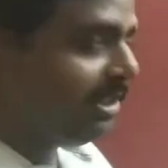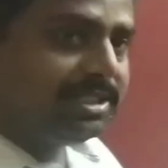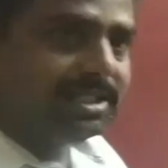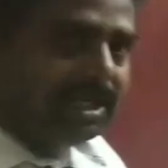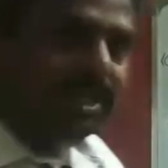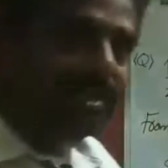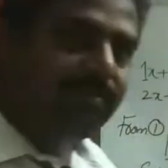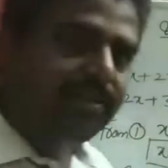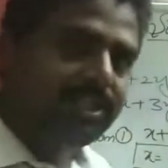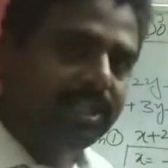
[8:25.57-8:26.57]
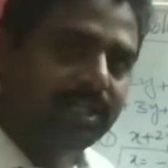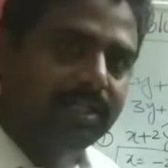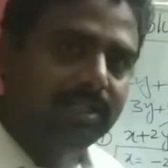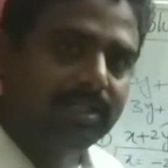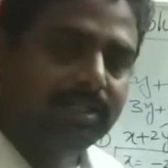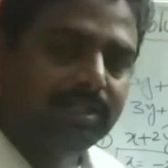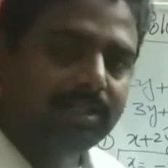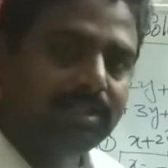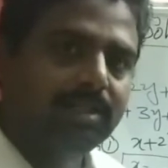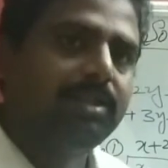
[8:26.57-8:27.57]
the second equation,
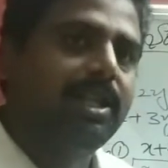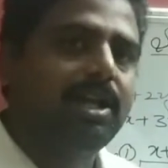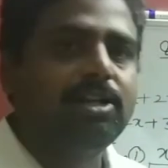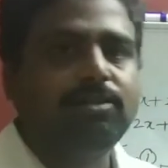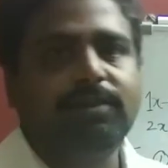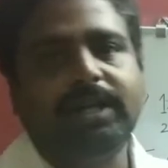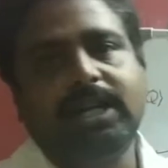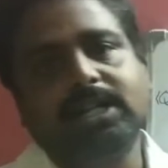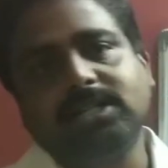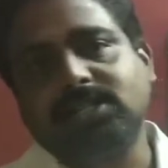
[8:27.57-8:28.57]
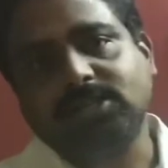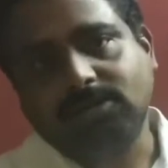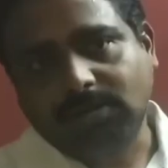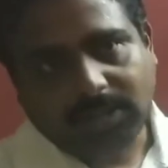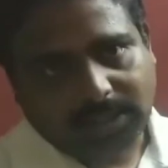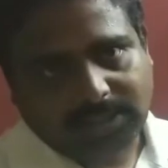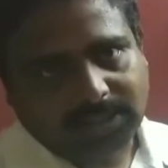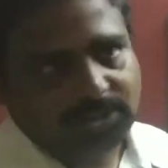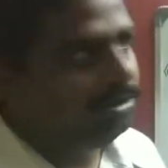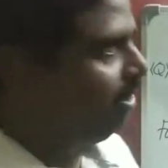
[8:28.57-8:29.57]
there also we get LHS is equal to
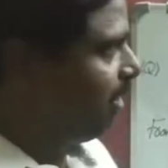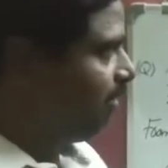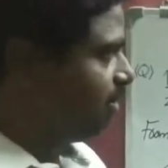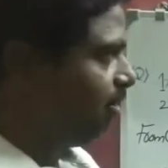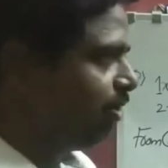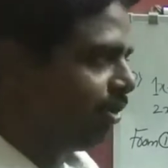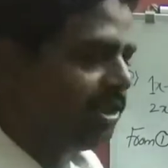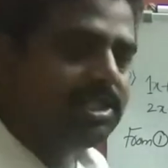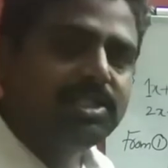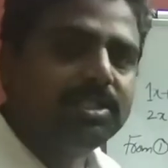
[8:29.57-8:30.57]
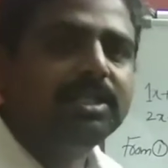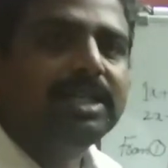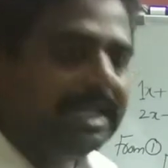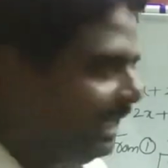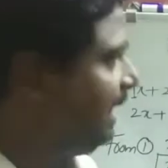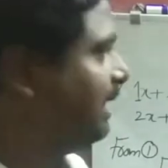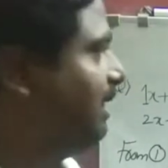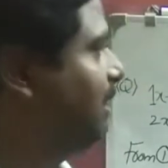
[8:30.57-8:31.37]
RHS, so that our solution is correct.